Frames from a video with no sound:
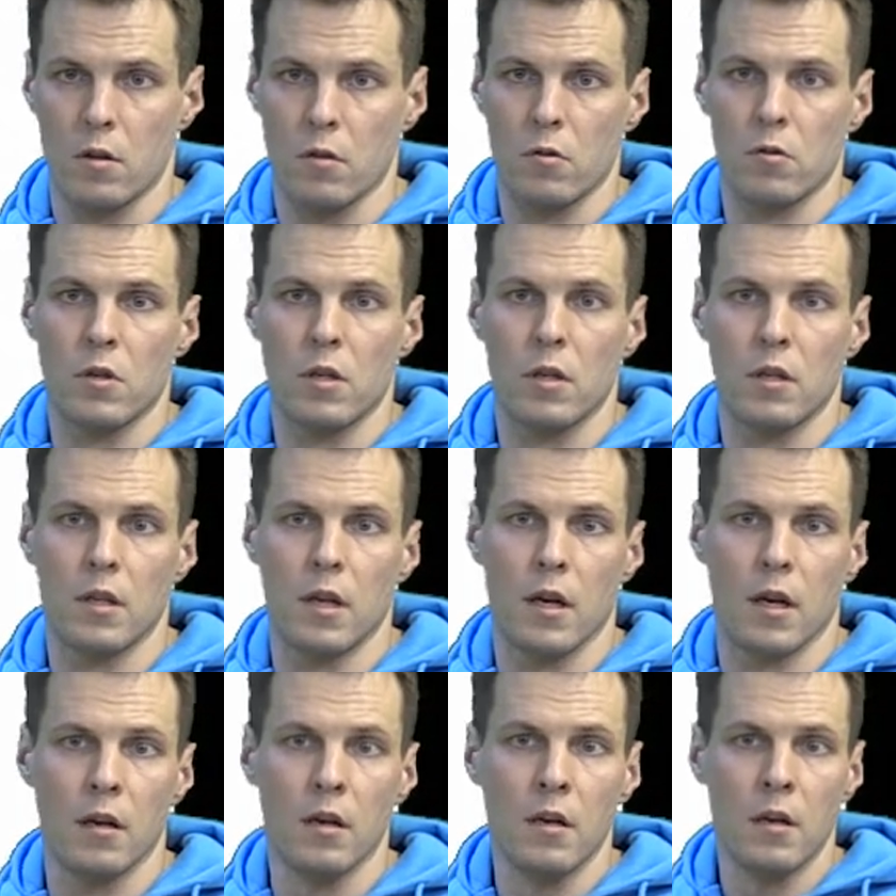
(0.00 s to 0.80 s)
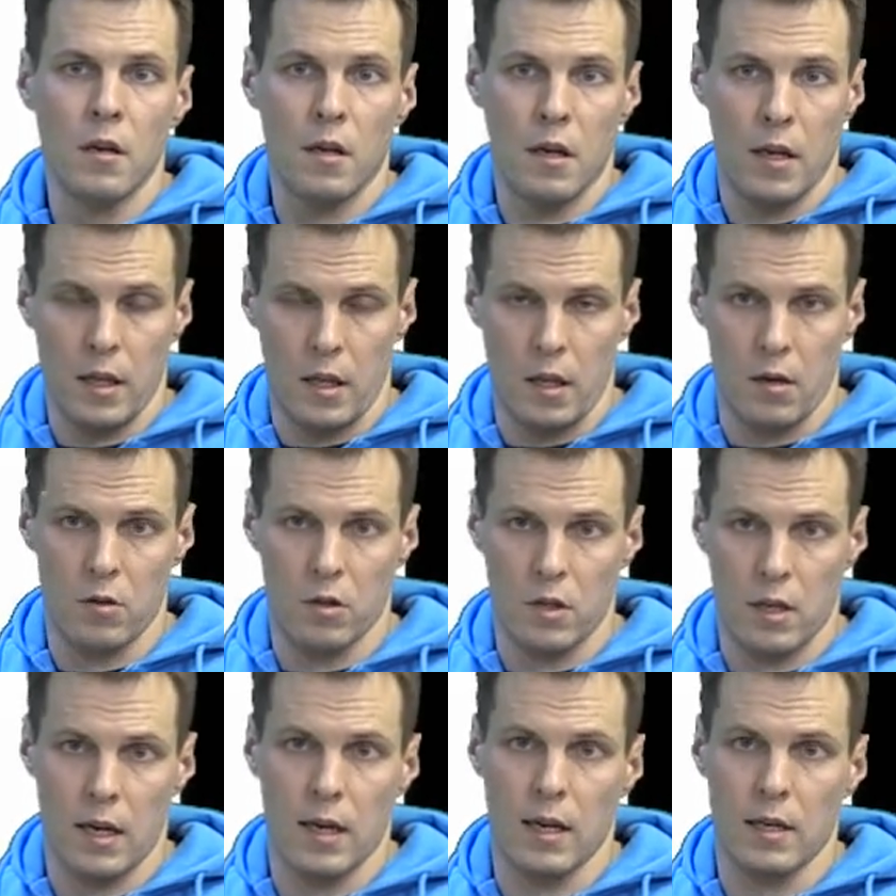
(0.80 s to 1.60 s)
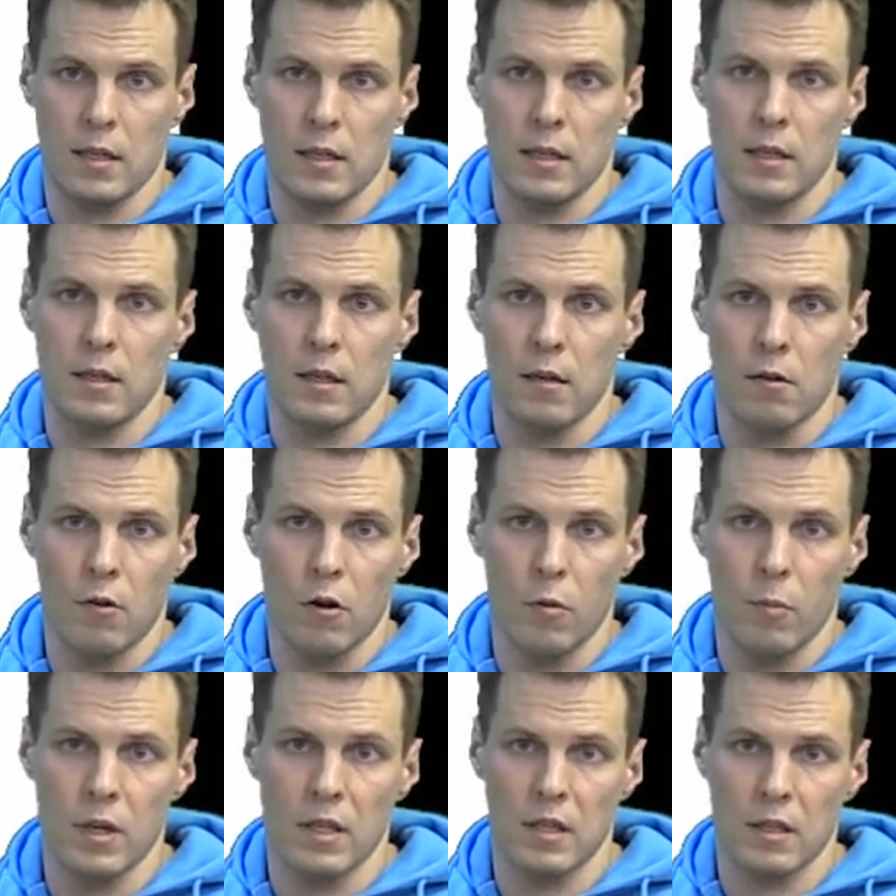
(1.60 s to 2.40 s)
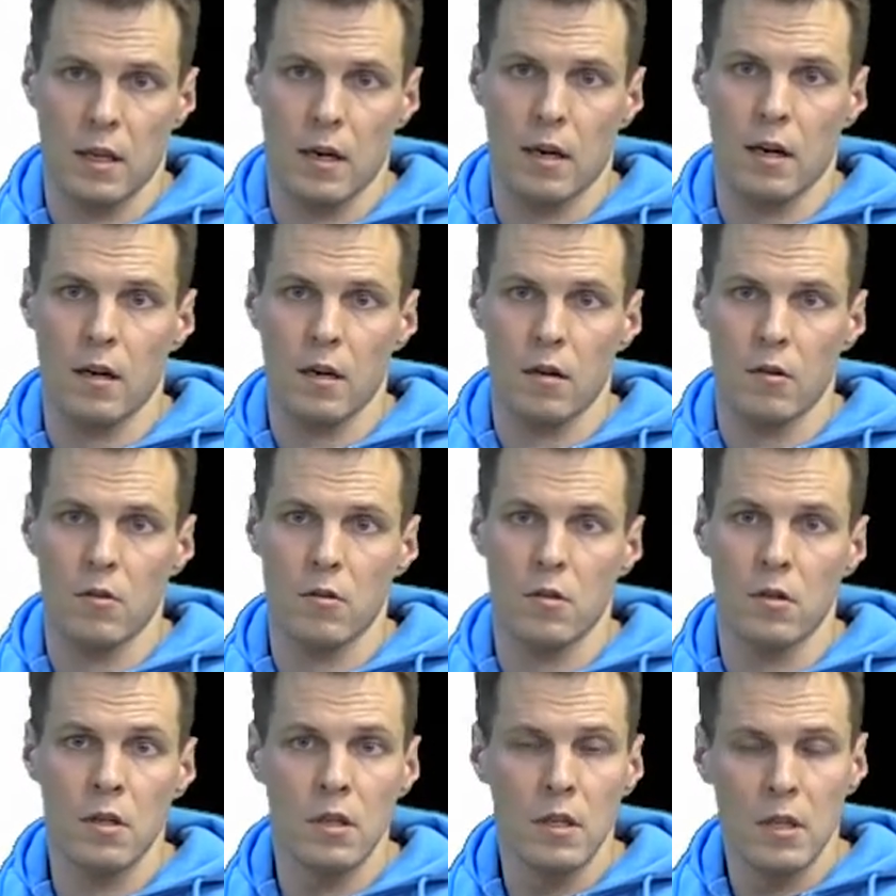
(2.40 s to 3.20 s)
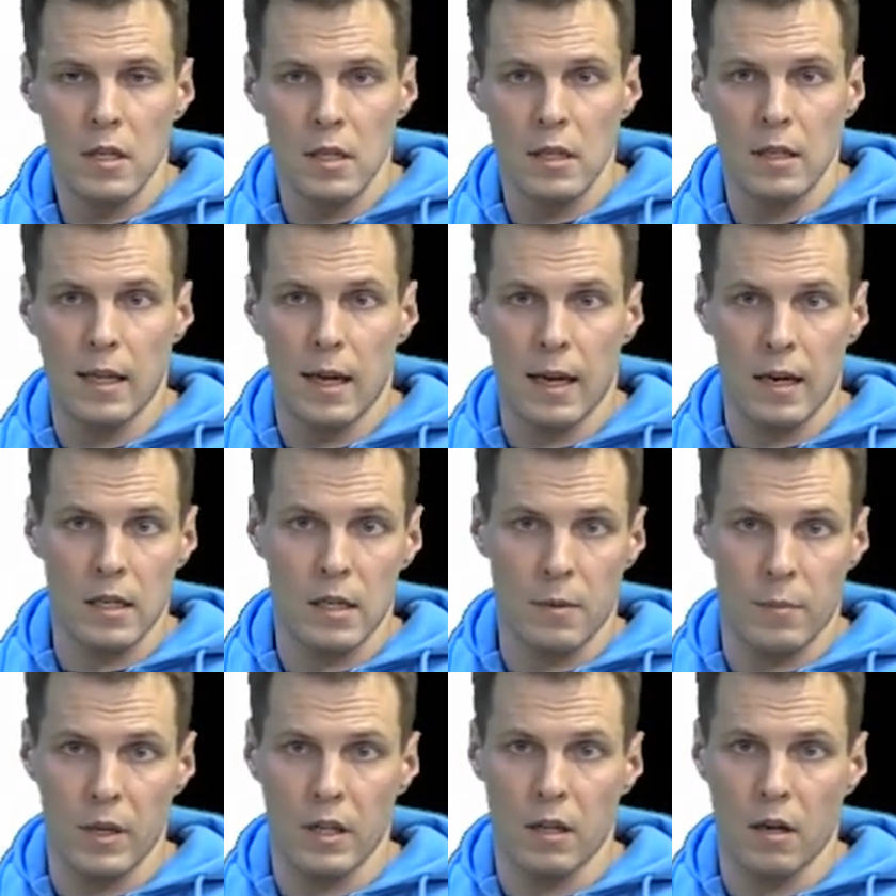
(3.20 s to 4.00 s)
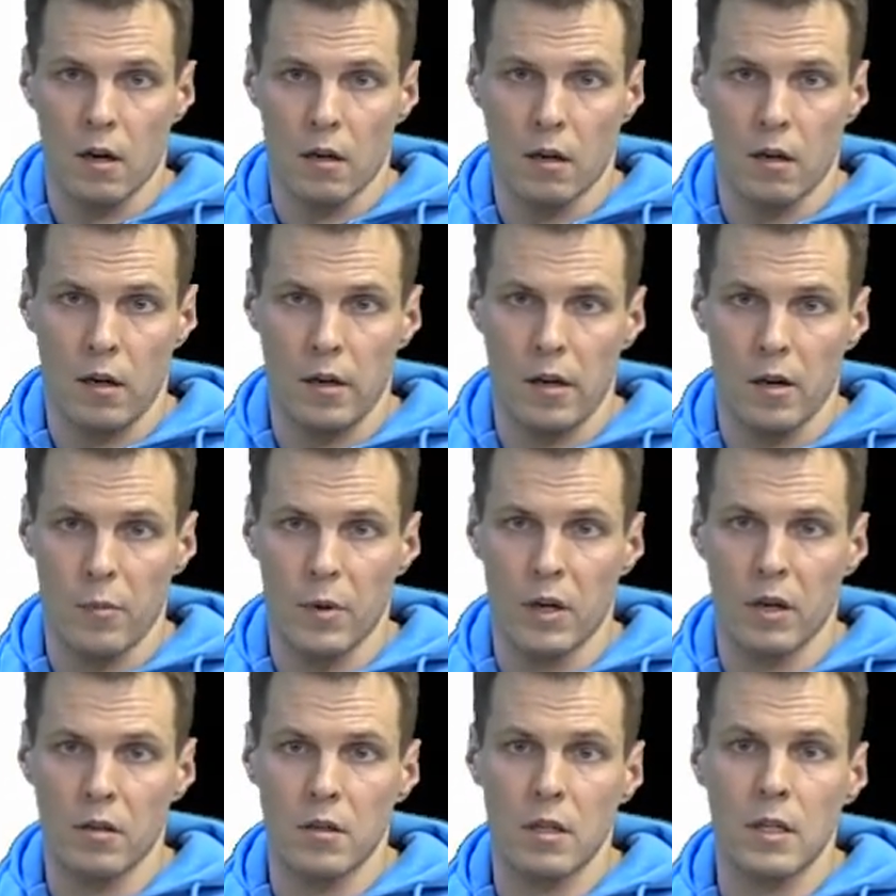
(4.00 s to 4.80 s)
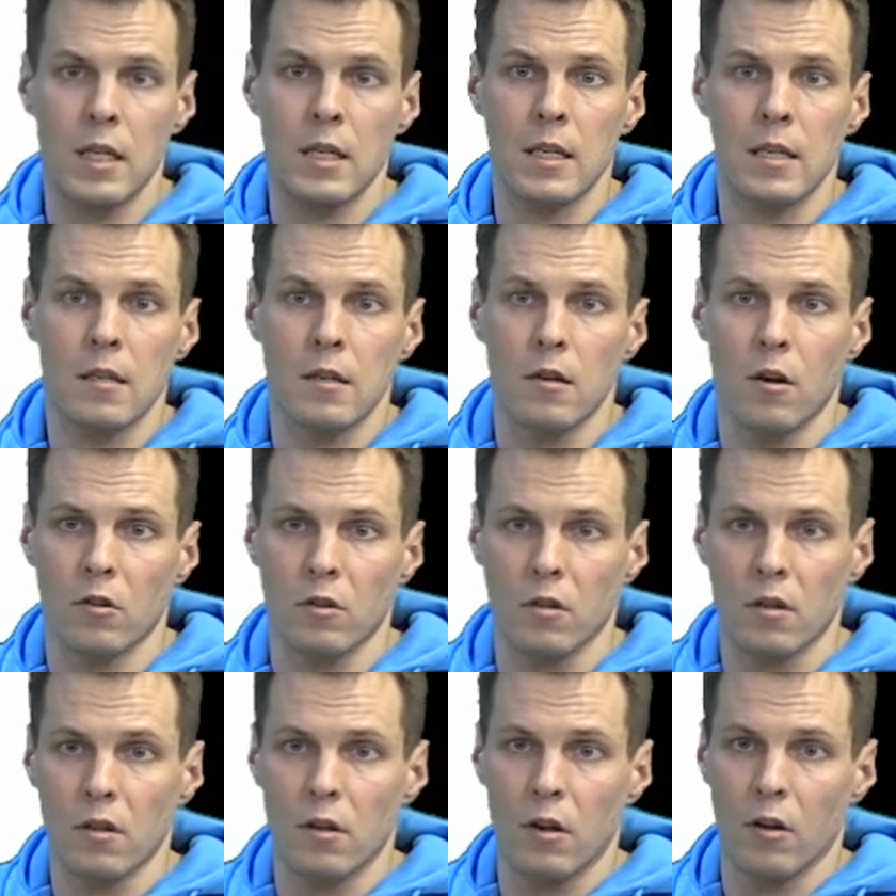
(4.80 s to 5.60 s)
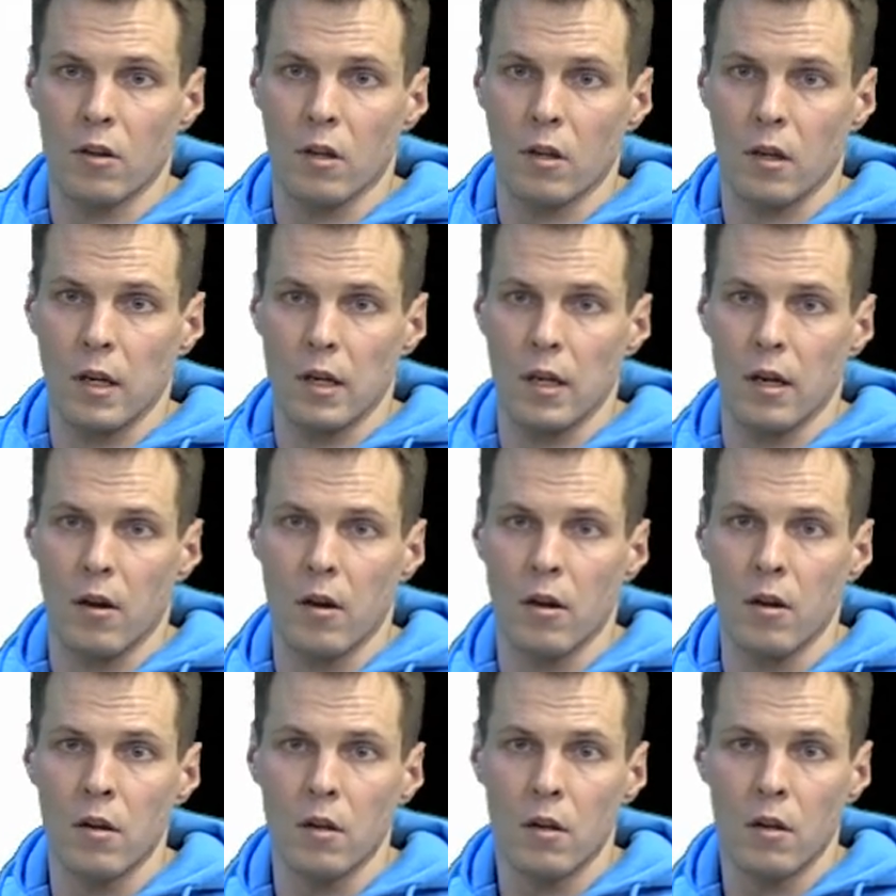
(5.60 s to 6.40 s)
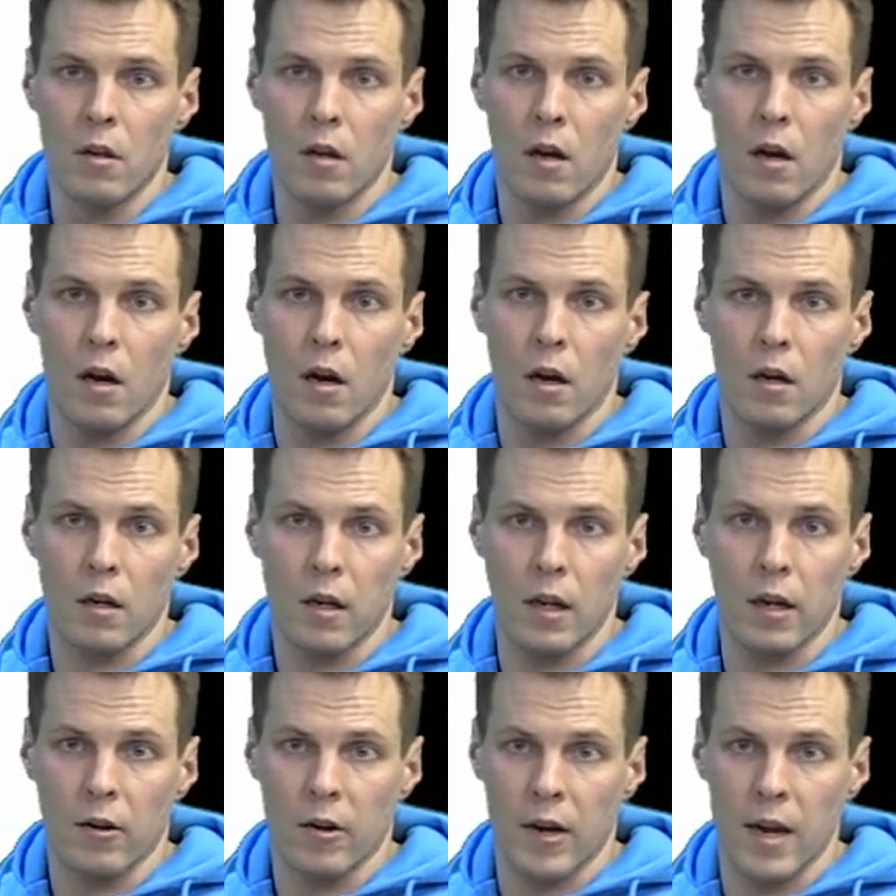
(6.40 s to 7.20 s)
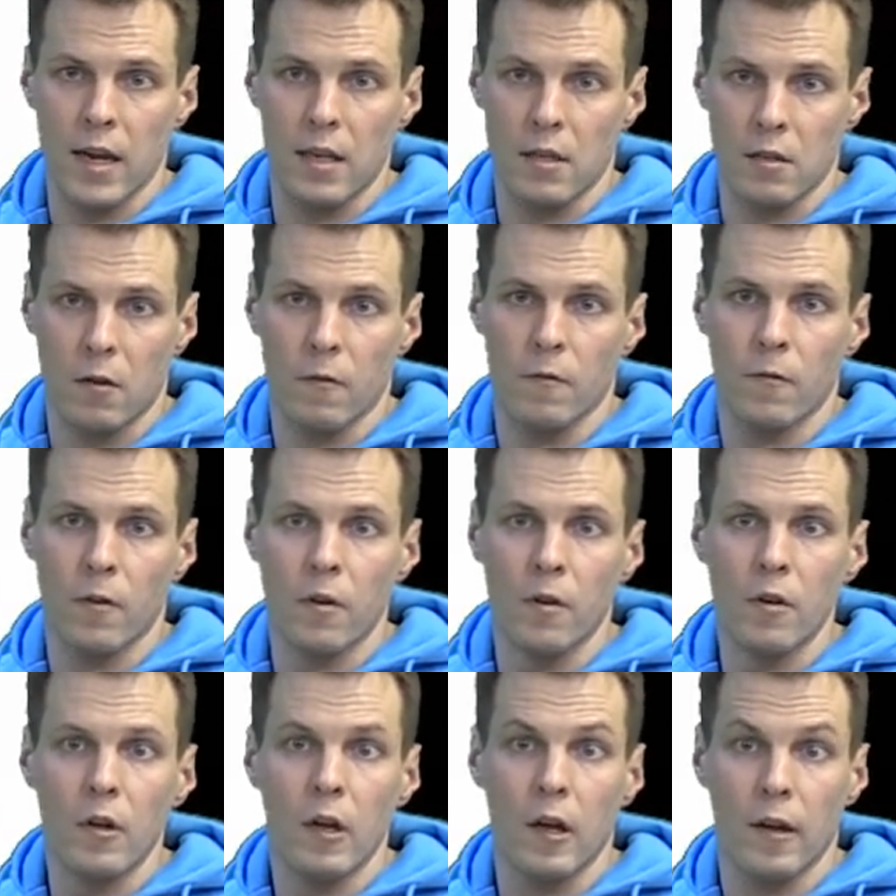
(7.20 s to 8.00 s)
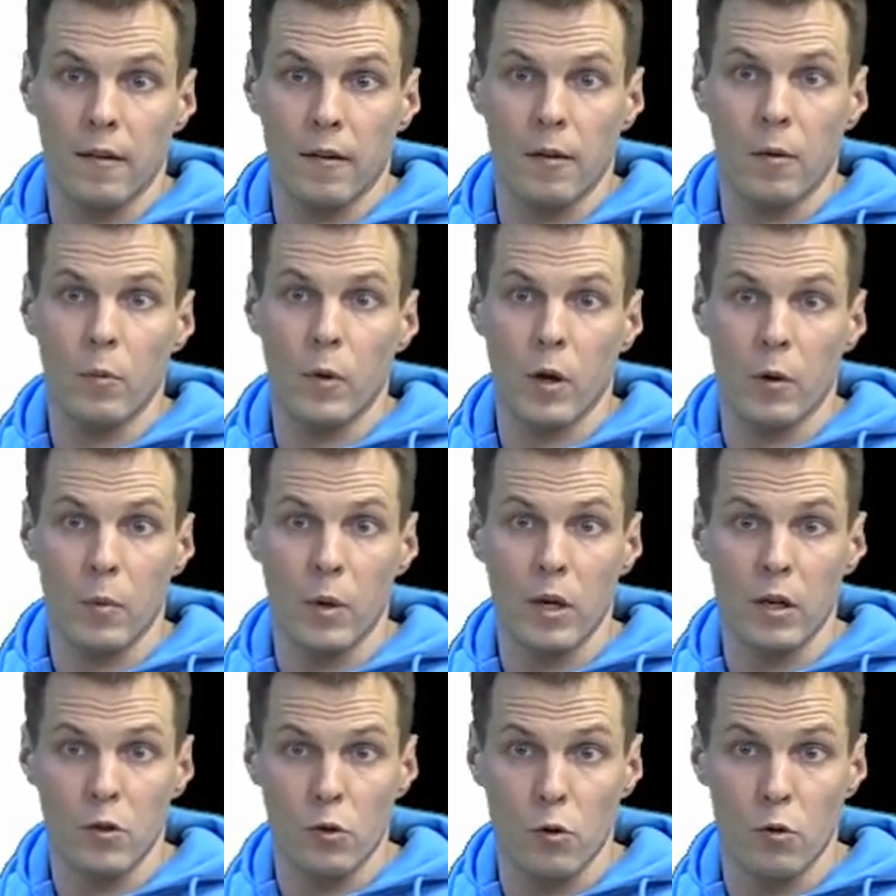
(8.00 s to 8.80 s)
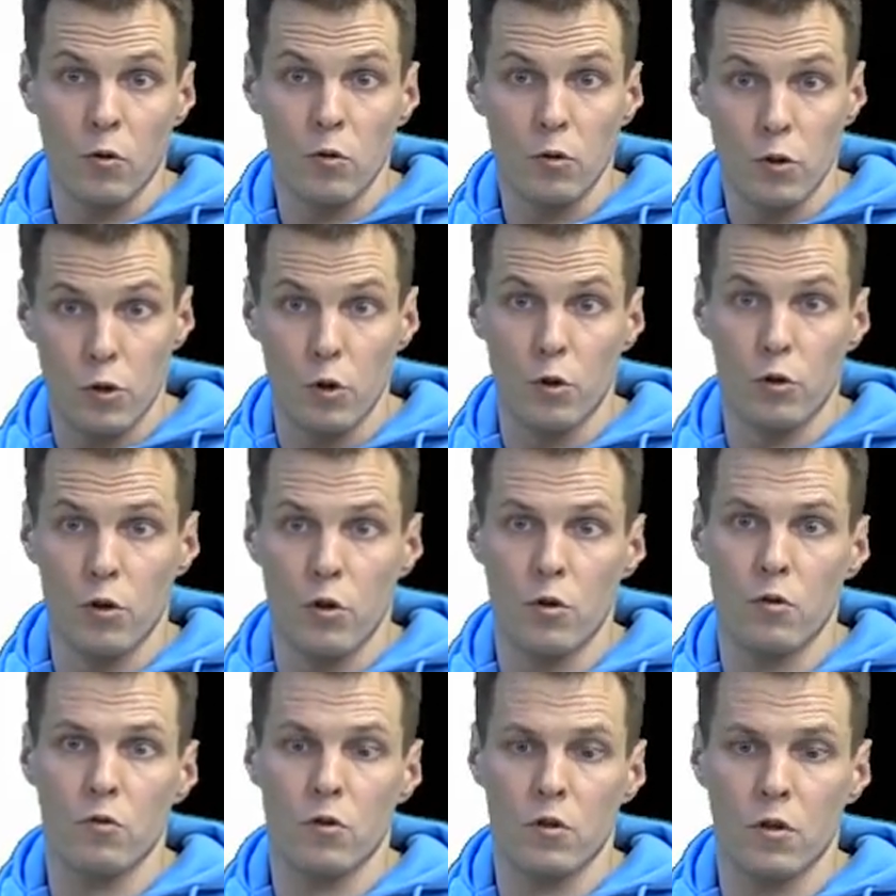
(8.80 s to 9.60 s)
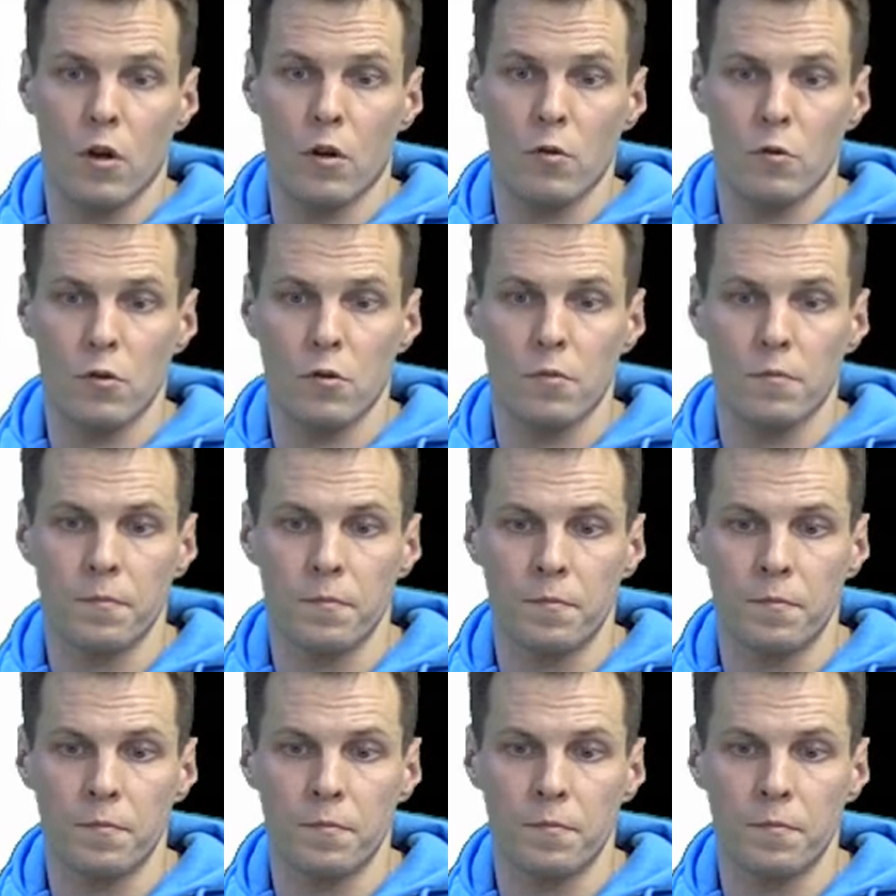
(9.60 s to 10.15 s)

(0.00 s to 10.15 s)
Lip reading: using the heteroskedasticity robust standard errors, that is a bit unclear, because this is not a clear clear case of where we should use those.